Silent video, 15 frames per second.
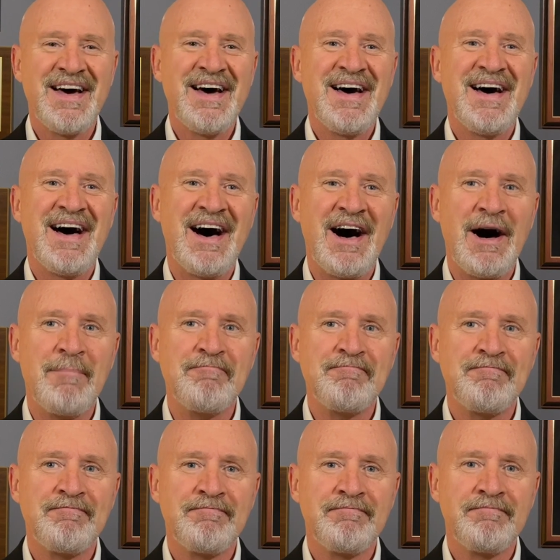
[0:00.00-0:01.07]

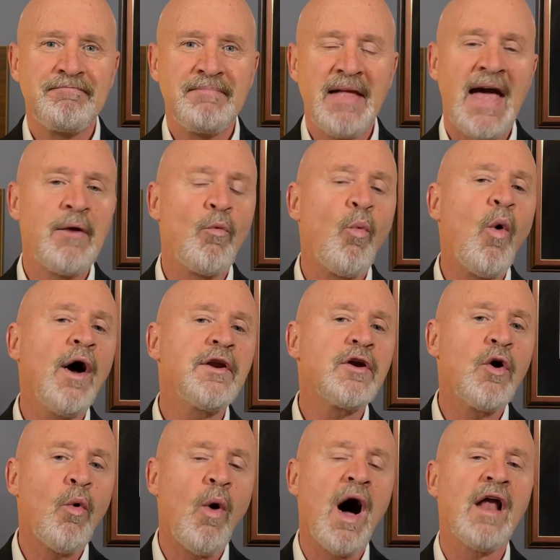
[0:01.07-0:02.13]
And what
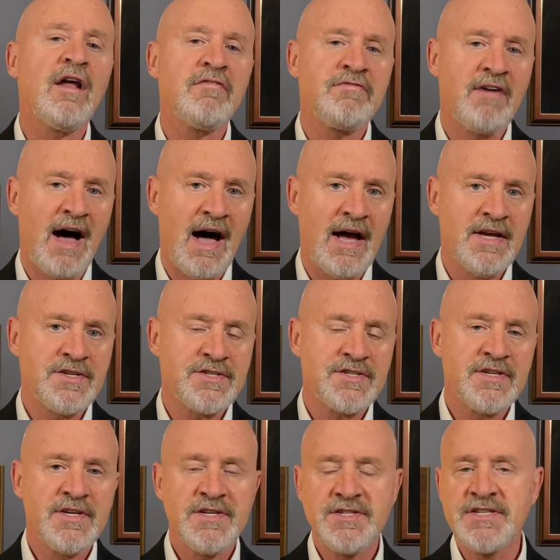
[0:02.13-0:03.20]
qualifies
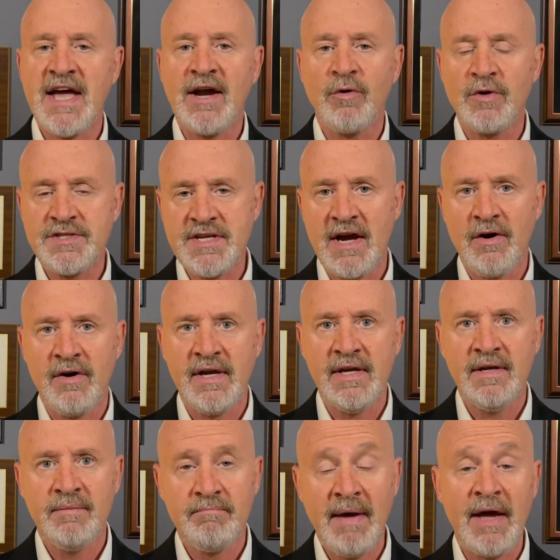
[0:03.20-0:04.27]
Secretary
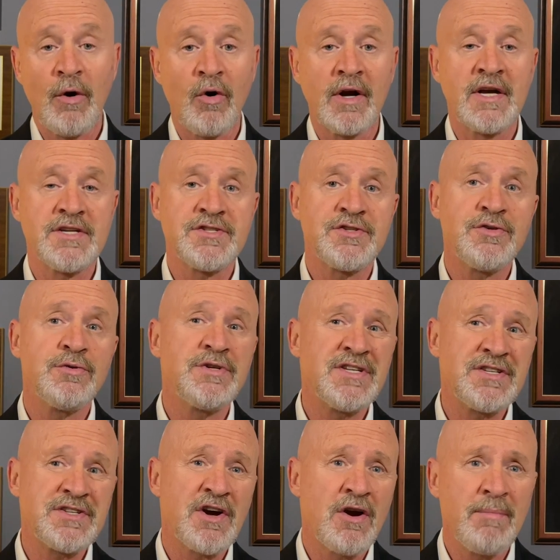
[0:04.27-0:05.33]
Mayorkas to
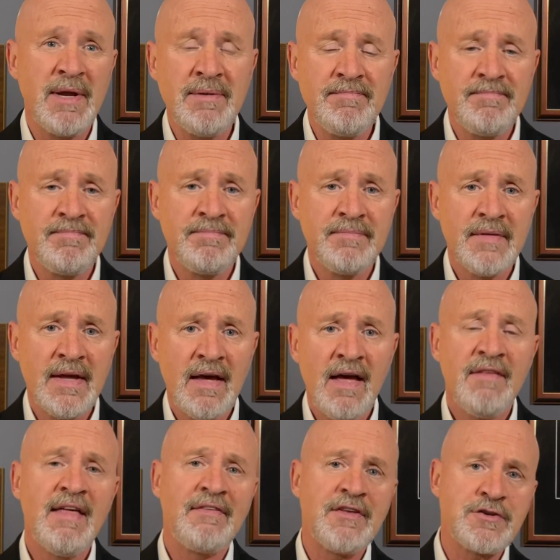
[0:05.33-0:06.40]
determine
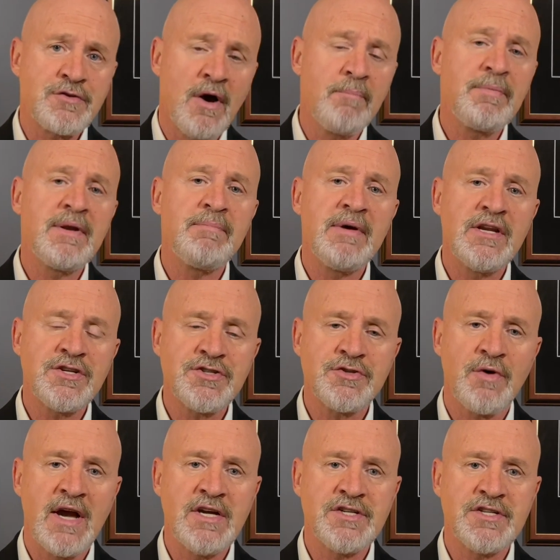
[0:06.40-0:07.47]
that the Trump
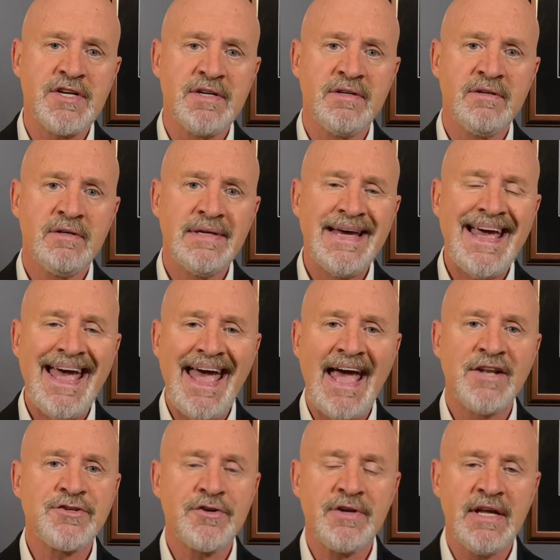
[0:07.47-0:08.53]
administration
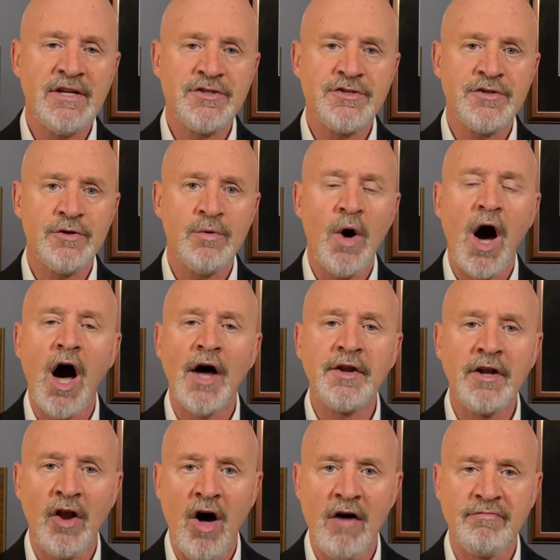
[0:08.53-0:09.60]
entered into
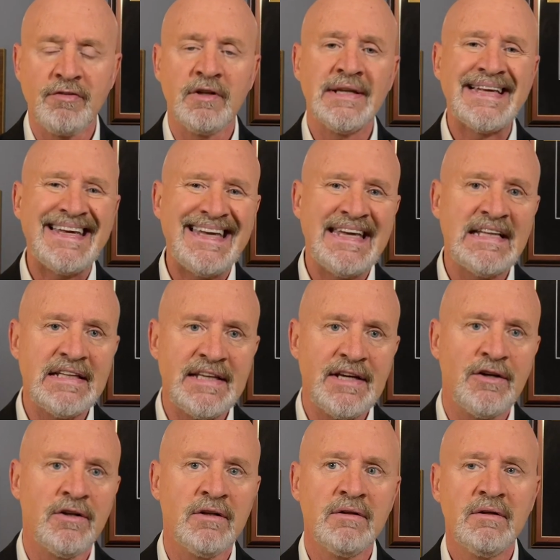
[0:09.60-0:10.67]
unlawful,
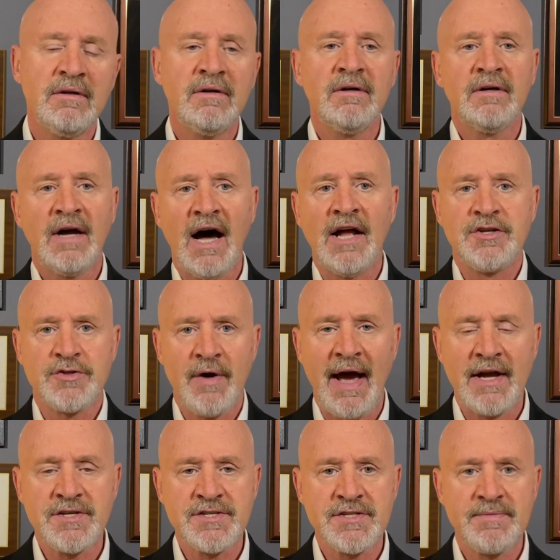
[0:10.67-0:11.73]
illegal
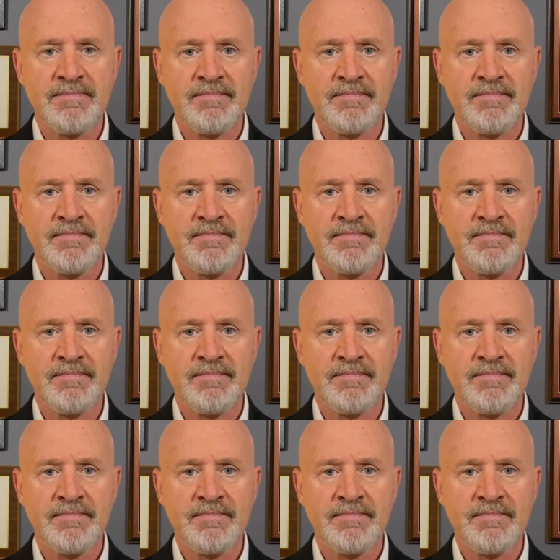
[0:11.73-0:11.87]
contracts?